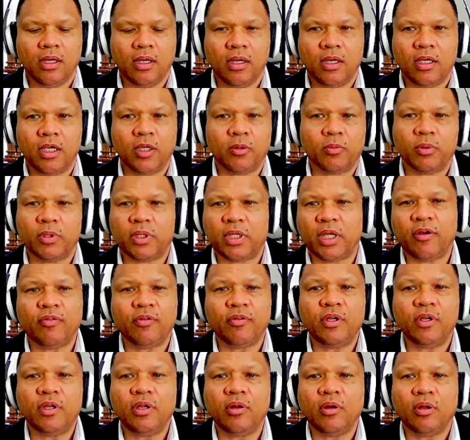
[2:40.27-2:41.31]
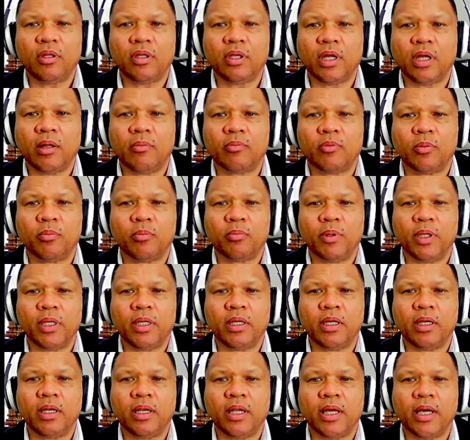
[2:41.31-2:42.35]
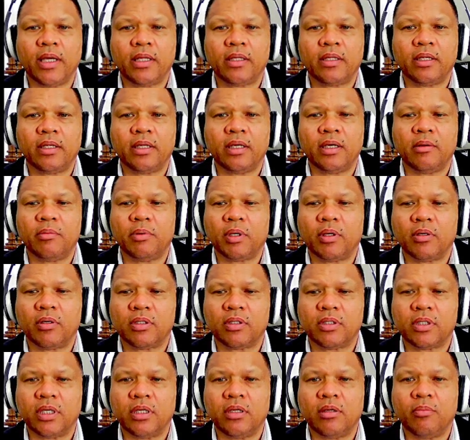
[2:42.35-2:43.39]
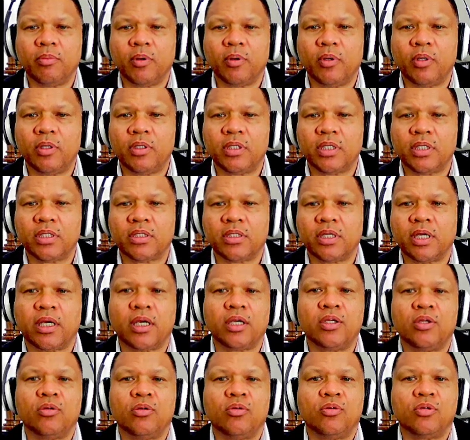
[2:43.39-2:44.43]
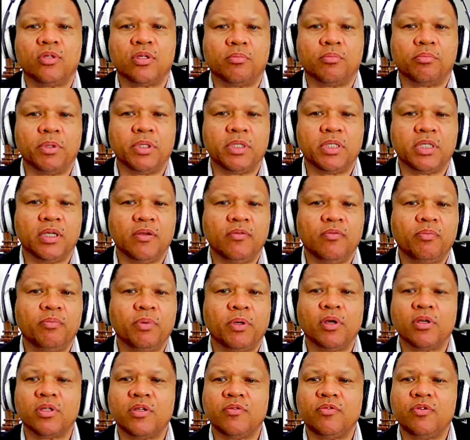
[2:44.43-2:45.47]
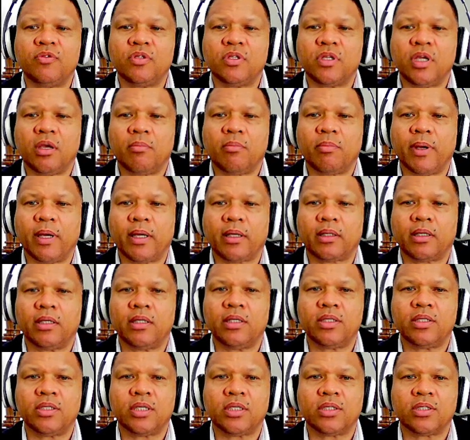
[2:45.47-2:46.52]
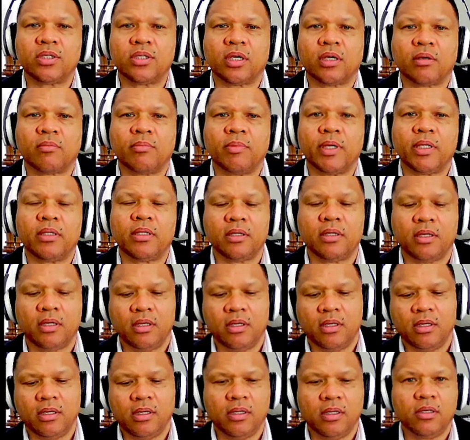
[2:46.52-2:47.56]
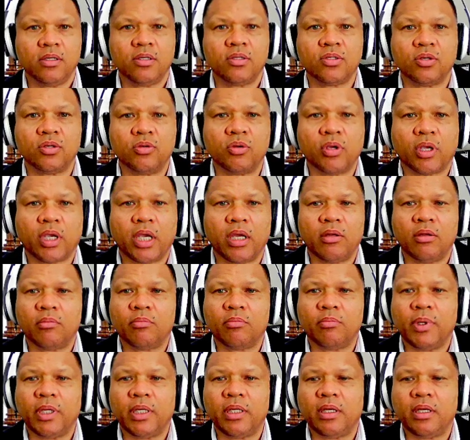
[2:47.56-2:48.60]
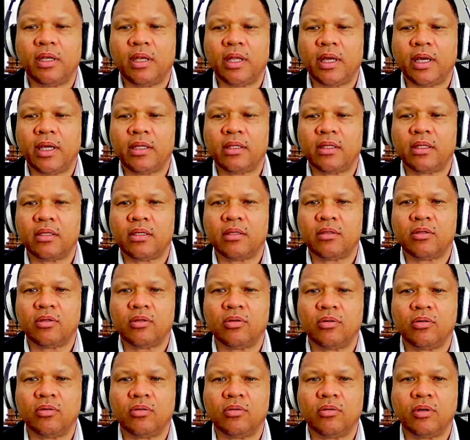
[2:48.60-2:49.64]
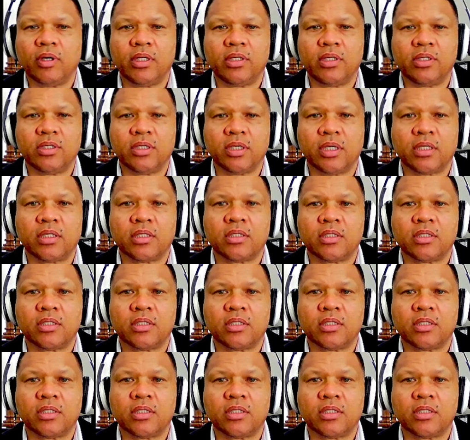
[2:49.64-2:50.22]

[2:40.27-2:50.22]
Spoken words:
It would definitely not help to play the knight here because then the opponent just taking you lose a piece. Because if you take back, then it's just checkmate. So you cannot play the knight to h6.